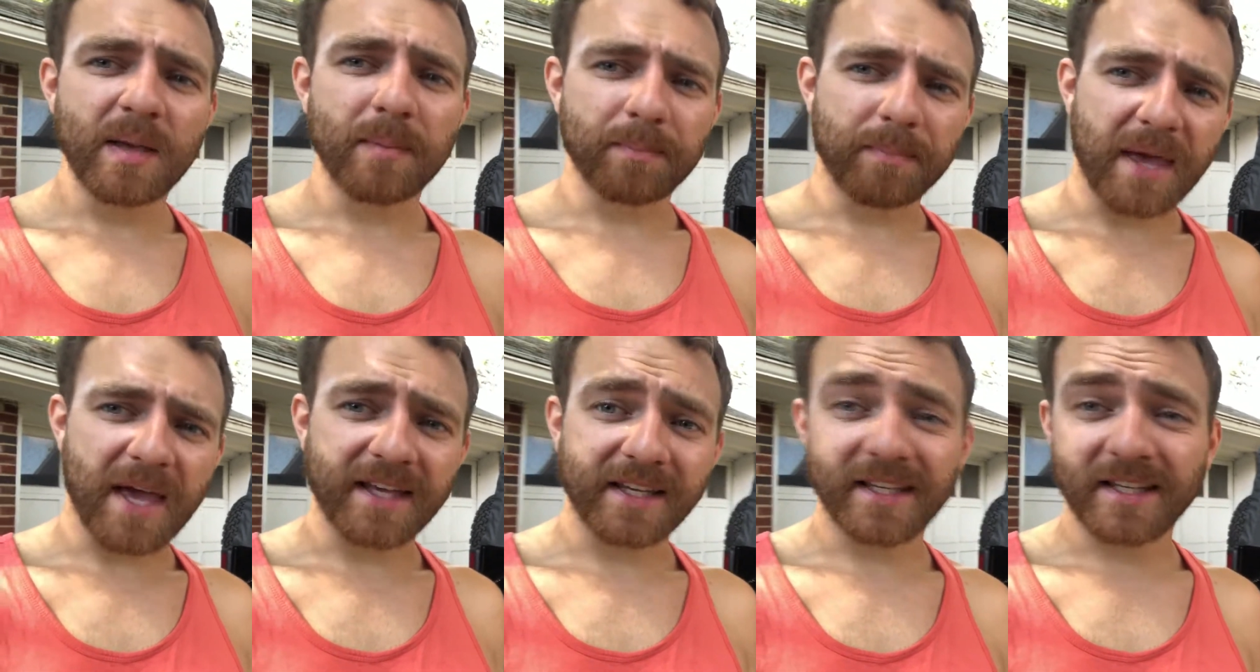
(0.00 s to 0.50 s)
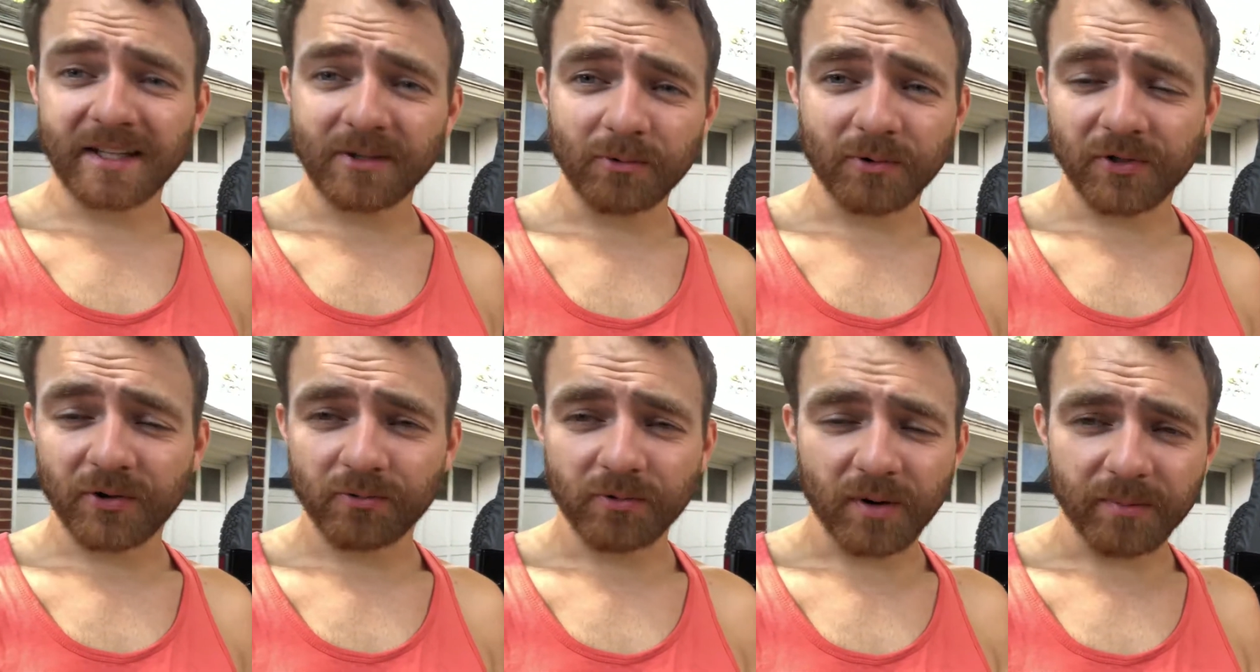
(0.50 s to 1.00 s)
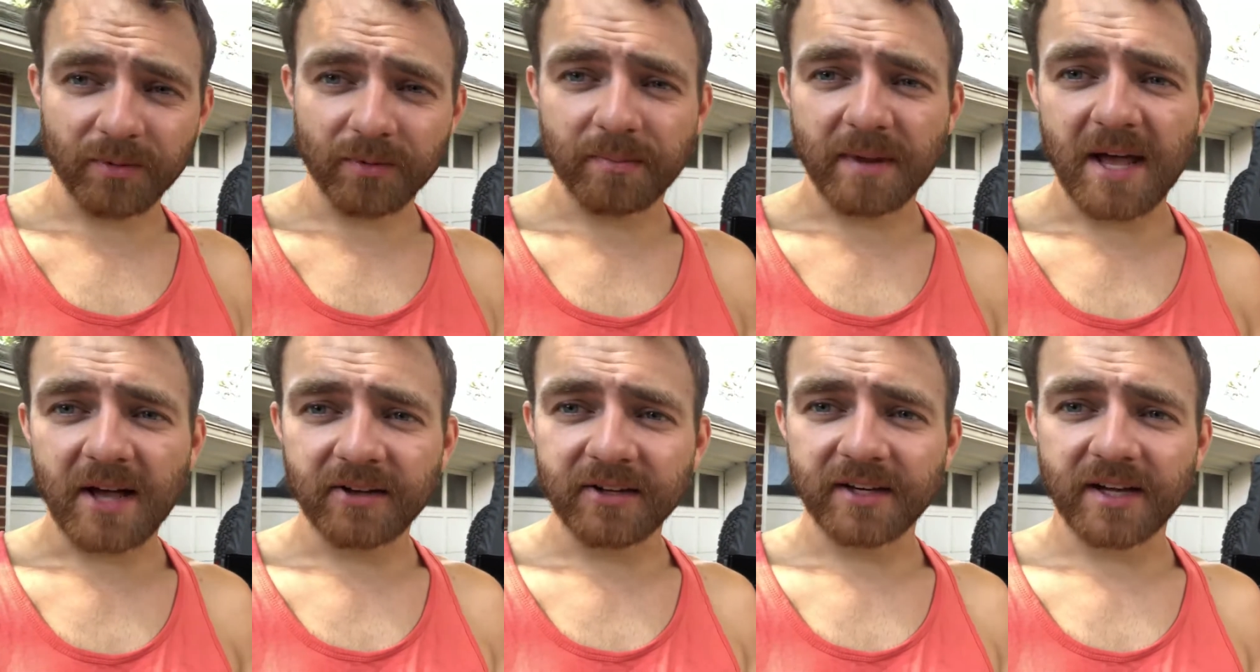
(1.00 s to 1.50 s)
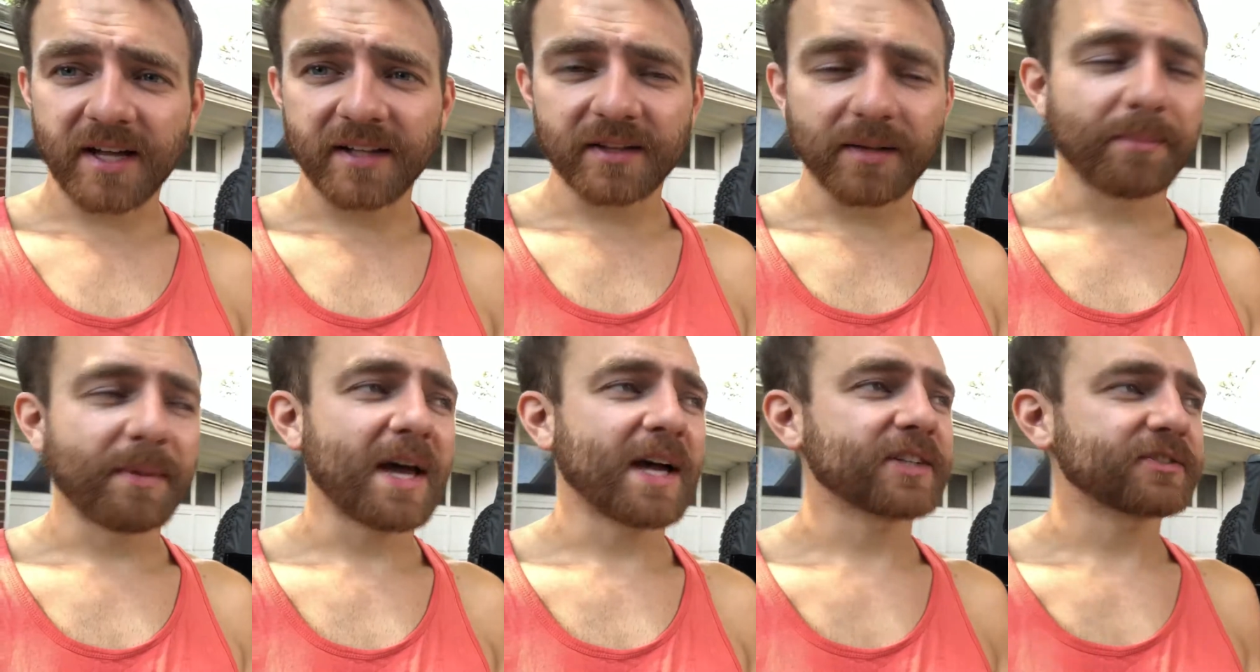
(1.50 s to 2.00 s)
banging with a rubber mallet on the
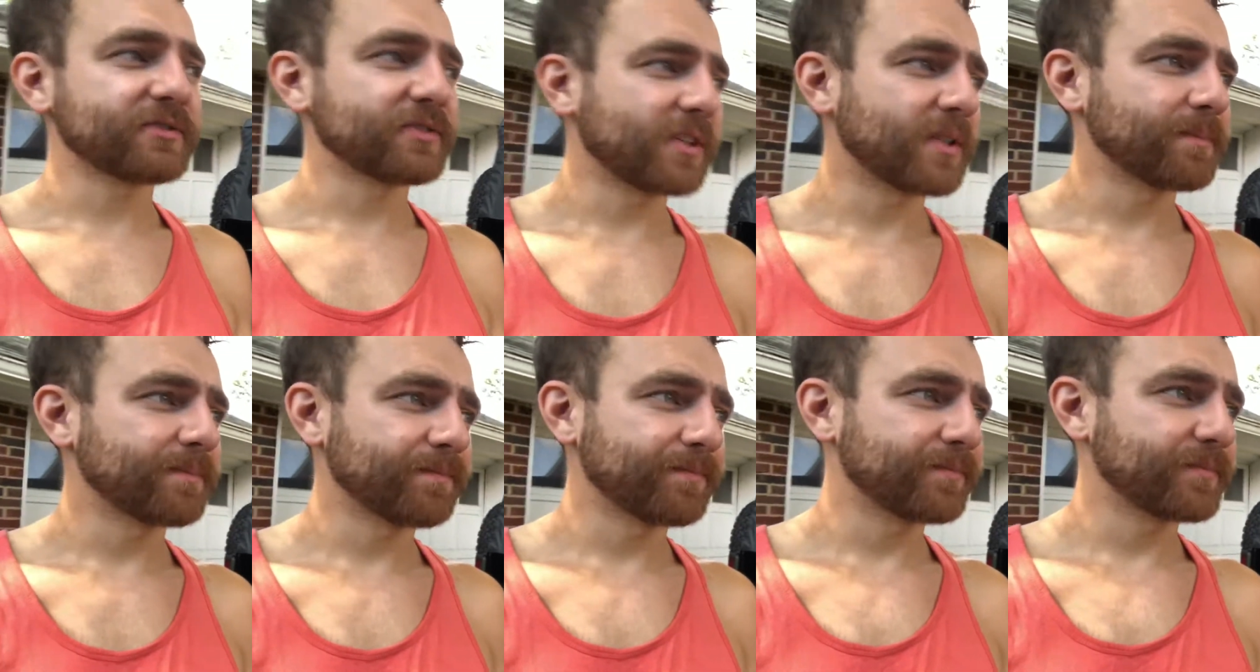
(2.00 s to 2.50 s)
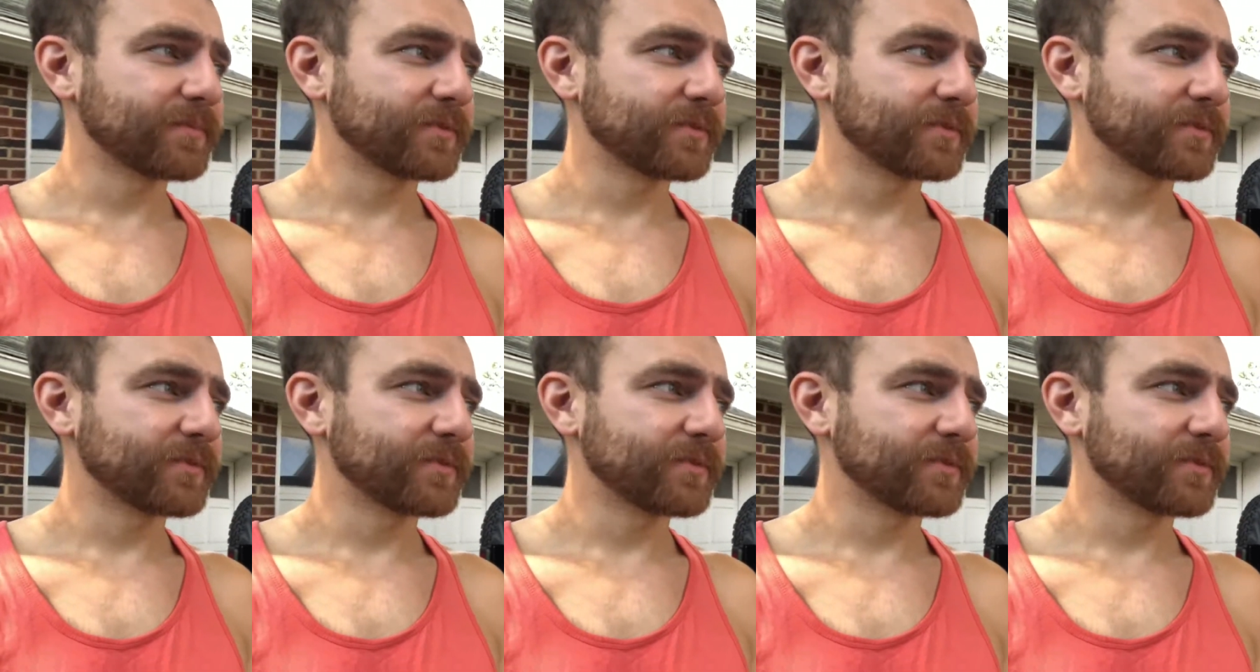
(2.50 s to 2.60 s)
back of them.